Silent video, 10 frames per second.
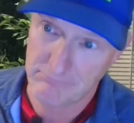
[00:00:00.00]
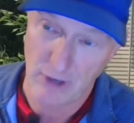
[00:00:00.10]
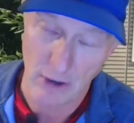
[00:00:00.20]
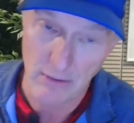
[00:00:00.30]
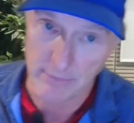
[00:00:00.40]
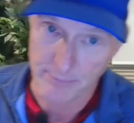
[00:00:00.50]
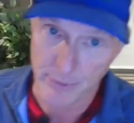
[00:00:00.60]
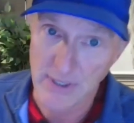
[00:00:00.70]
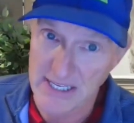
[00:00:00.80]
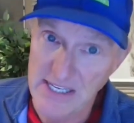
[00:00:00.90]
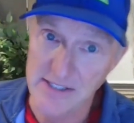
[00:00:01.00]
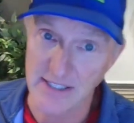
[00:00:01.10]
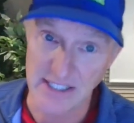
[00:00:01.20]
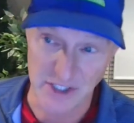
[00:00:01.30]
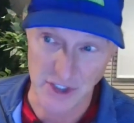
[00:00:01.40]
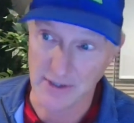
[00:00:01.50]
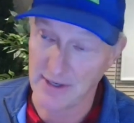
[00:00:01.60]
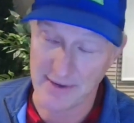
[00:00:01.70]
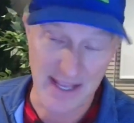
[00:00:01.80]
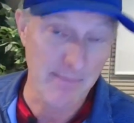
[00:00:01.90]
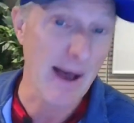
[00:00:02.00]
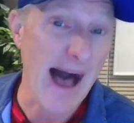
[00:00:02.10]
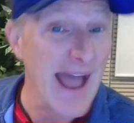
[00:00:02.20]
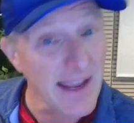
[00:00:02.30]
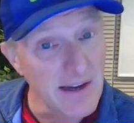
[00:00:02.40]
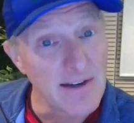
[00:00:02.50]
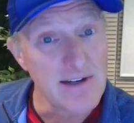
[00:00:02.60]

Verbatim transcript: oh, pretty easily uh, hip high,